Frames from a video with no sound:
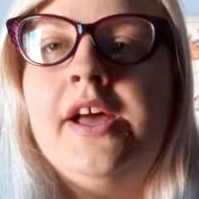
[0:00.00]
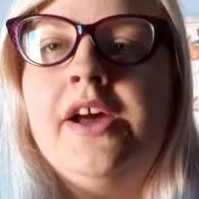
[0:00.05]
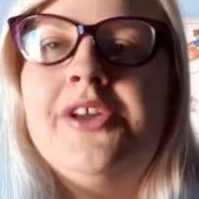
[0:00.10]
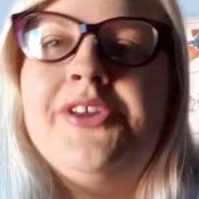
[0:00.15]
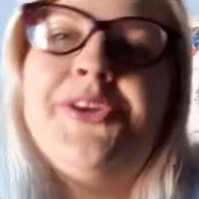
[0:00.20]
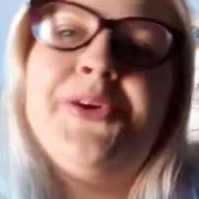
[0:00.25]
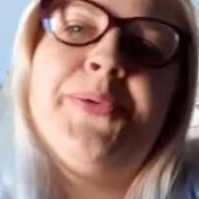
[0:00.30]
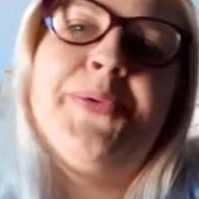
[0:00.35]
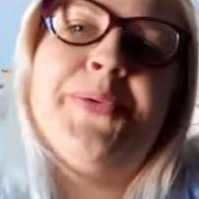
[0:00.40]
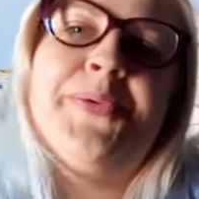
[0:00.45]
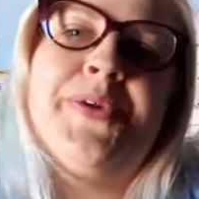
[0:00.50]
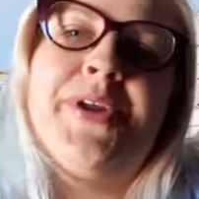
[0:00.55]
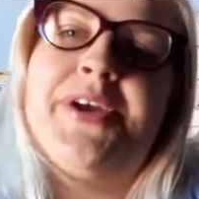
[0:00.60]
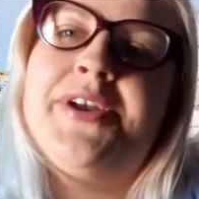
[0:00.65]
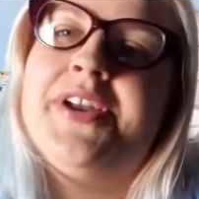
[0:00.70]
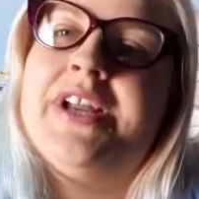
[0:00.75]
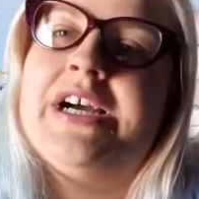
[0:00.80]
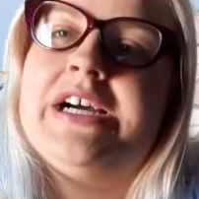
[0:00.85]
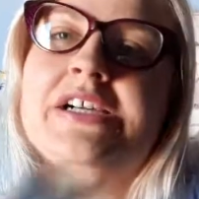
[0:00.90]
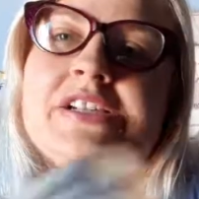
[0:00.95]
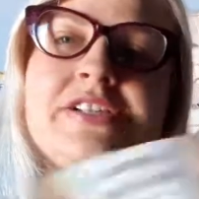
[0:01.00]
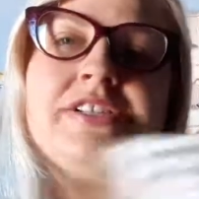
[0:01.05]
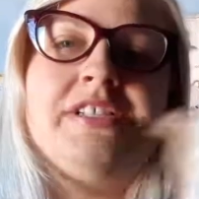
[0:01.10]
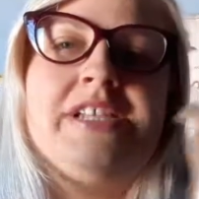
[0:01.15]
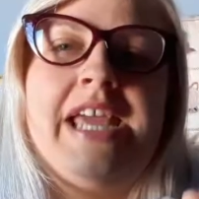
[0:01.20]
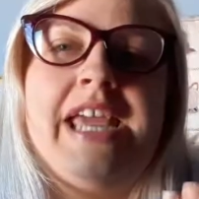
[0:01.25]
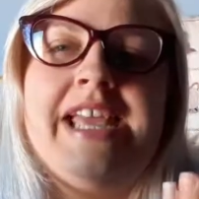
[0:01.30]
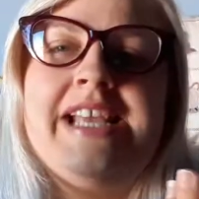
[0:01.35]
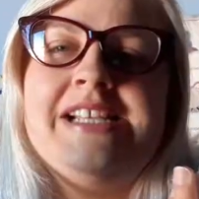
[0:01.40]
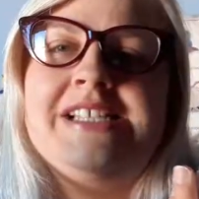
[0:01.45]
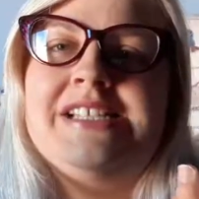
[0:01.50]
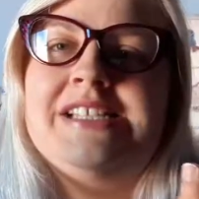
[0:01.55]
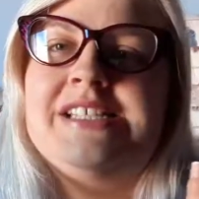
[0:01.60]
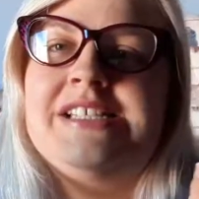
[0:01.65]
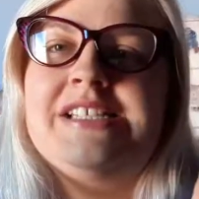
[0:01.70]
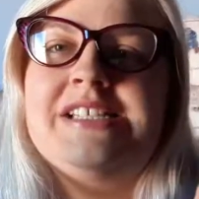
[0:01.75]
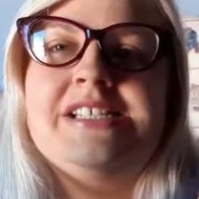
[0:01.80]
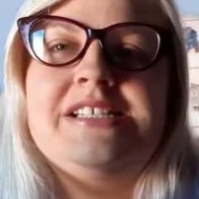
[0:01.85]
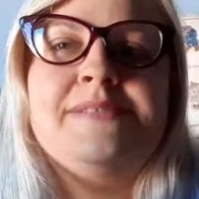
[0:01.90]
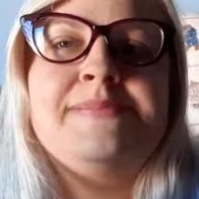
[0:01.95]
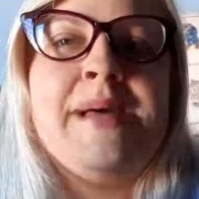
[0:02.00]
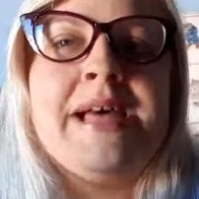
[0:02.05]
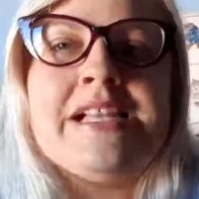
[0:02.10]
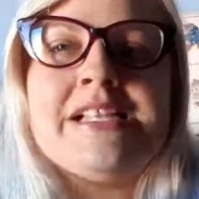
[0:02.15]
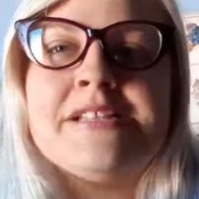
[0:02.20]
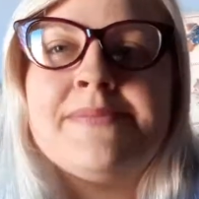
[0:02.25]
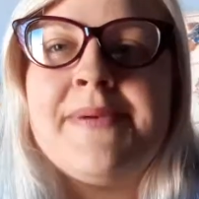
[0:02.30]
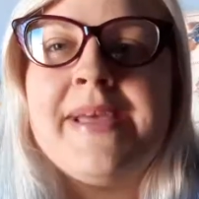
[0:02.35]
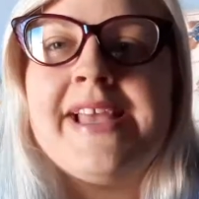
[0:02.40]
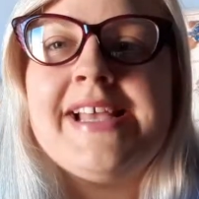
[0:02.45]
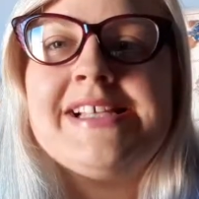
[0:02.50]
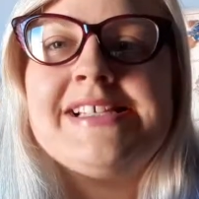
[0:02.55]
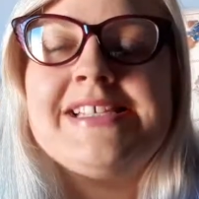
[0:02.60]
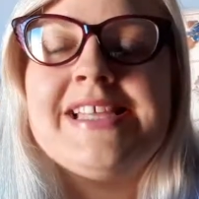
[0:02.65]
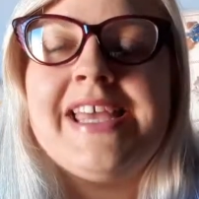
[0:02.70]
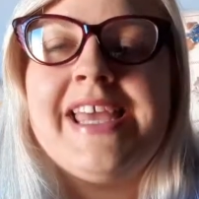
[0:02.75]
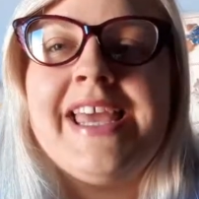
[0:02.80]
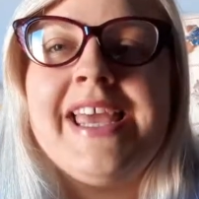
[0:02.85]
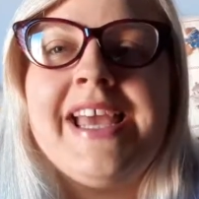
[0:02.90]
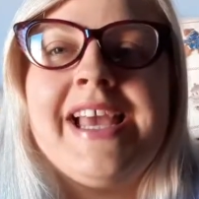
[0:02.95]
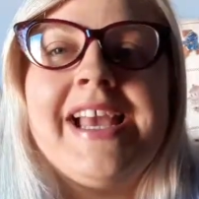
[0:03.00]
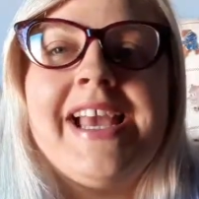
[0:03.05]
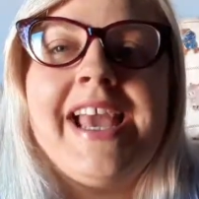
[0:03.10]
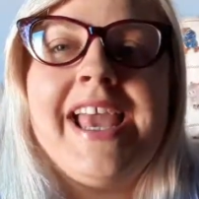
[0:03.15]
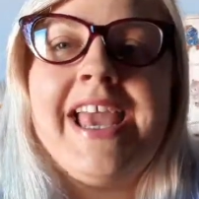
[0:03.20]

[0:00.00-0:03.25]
You all know Lush, it smells amazing.